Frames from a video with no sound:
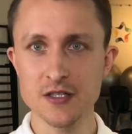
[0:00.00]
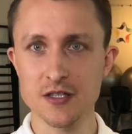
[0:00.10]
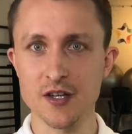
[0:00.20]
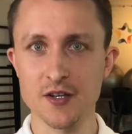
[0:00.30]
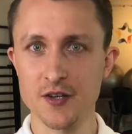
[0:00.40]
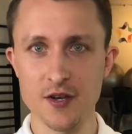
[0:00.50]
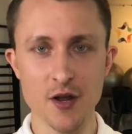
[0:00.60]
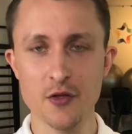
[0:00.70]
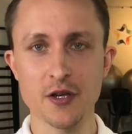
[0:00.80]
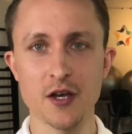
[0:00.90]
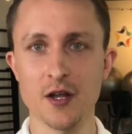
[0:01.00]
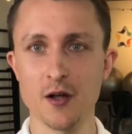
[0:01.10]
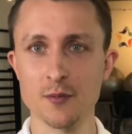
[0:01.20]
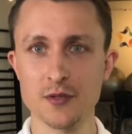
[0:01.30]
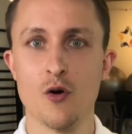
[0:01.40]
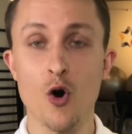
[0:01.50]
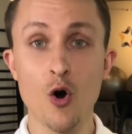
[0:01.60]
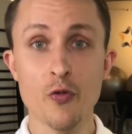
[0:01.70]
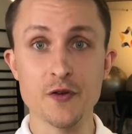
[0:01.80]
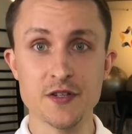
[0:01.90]
and nothing had helped.
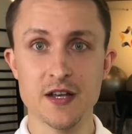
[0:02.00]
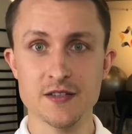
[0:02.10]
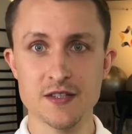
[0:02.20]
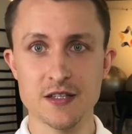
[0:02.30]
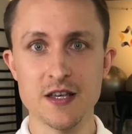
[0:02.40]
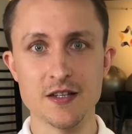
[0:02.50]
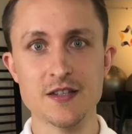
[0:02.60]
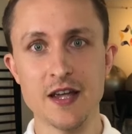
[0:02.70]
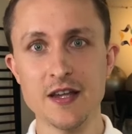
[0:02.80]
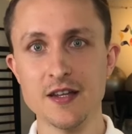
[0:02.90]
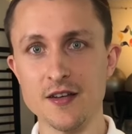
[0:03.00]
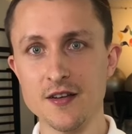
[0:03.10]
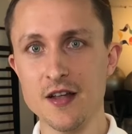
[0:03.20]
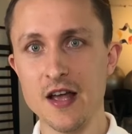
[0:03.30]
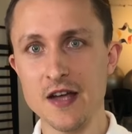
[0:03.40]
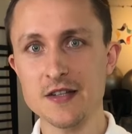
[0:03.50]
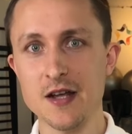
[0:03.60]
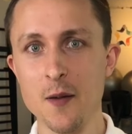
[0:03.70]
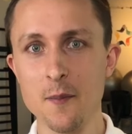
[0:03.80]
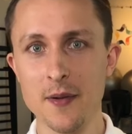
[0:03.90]
All the tests he had taken had
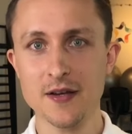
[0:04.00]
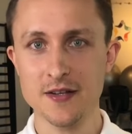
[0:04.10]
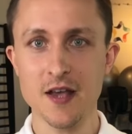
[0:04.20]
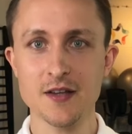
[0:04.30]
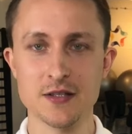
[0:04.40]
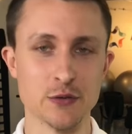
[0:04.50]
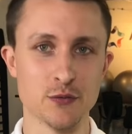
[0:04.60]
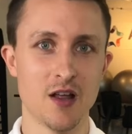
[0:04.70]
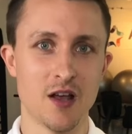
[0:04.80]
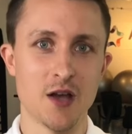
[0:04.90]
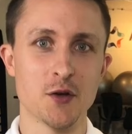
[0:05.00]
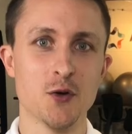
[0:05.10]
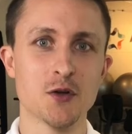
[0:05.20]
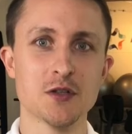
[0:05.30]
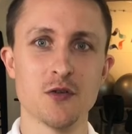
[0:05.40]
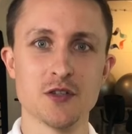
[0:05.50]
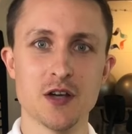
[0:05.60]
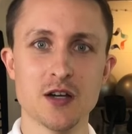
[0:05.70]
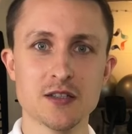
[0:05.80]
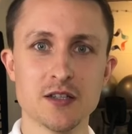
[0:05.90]
come back negative, and according to the
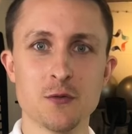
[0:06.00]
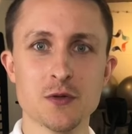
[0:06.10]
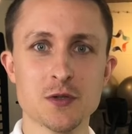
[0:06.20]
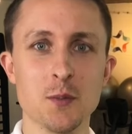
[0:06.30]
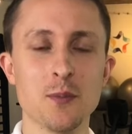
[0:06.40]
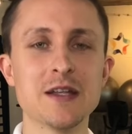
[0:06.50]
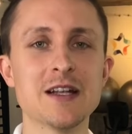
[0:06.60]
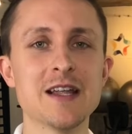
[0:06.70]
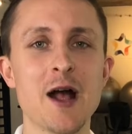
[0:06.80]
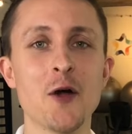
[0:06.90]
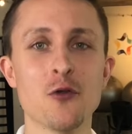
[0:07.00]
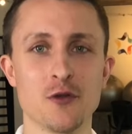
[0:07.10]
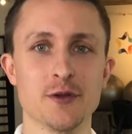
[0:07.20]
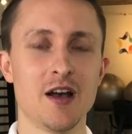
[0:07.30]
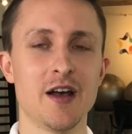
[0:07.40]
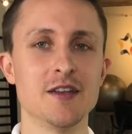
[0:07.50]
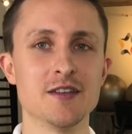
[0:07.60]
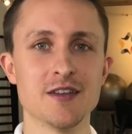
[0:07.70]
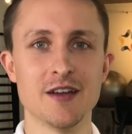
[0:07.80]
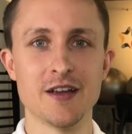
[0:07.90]
doctor he was completely healthy. And
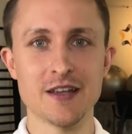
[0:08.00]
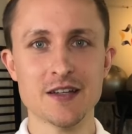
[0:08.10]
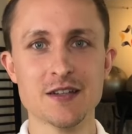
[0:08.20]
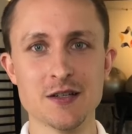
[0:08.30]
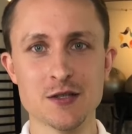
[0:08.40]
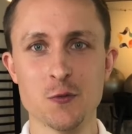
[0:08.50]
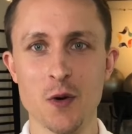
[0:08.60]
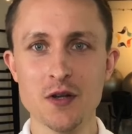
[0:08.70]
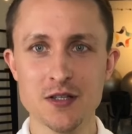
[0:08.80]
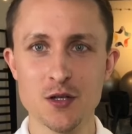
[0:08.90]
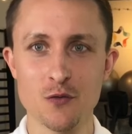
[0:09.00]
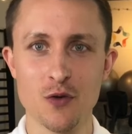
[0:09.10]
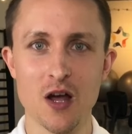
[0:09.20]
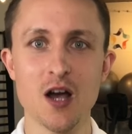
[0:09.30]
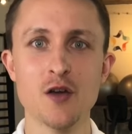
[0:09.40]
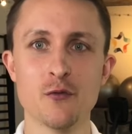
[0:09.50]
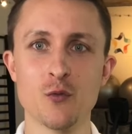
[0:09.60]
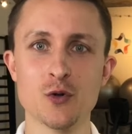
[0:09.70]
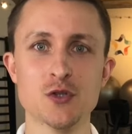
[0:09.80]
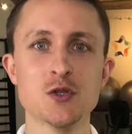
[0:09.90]
yet his quality of life
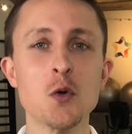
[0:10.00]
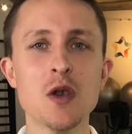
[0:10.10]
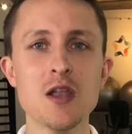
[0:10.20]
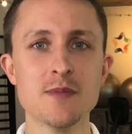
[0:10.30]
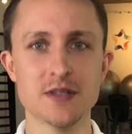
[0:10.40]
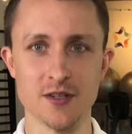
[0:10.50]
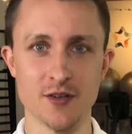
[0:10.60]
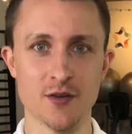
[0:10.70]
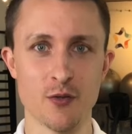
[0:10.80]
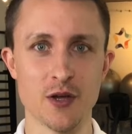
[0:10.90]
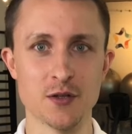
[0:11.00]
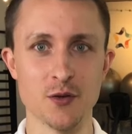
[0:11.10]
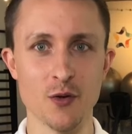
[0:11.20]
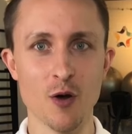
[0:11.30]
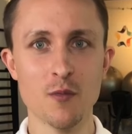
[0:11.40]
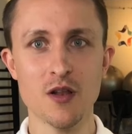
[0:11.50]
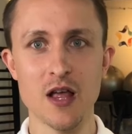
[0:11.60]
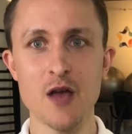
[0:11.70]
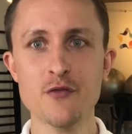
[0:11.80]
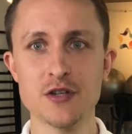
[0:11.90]
was so limited that a normal
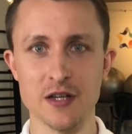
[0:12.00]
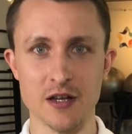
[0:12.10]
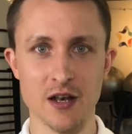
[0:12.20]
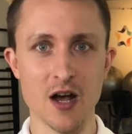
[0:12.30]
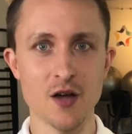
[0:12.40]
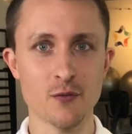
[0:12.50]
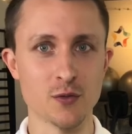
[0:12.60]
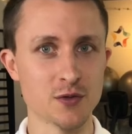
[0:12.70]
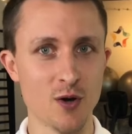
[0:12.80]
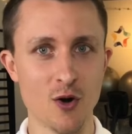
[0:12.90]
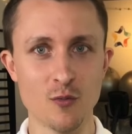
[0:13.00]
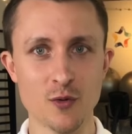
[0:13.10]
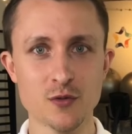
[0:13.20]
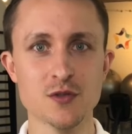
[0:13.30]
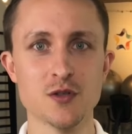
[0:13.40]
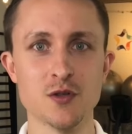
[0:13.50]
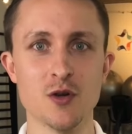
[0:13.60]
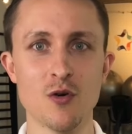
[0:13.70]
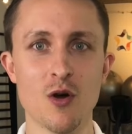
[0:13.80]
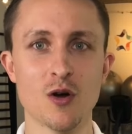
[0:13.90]
everyday life was almost no
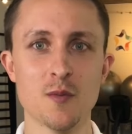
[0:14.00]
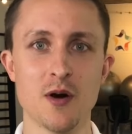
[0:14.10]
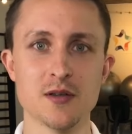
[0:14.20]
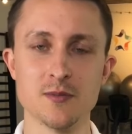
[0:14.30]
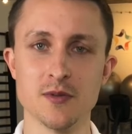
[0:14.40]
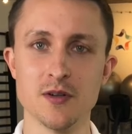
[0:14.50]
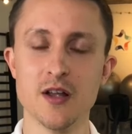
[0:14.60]
longer possible,